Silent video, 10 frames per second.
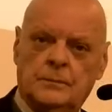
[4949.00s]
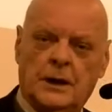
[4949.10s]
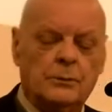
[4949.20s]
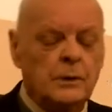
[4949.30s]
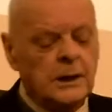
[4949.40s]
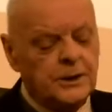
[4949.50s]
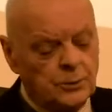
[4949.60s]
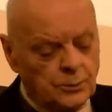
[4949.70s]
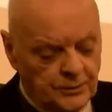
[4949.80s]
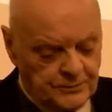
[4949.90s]
I really
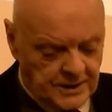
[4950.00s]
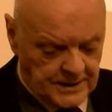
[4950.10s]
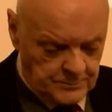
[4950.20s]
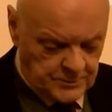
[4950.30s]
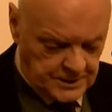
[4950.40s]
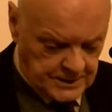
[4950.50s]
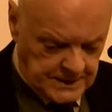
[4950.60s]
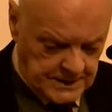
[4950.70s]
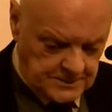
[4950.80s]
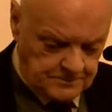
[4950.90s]
don't have time
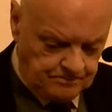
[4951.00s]
tonight,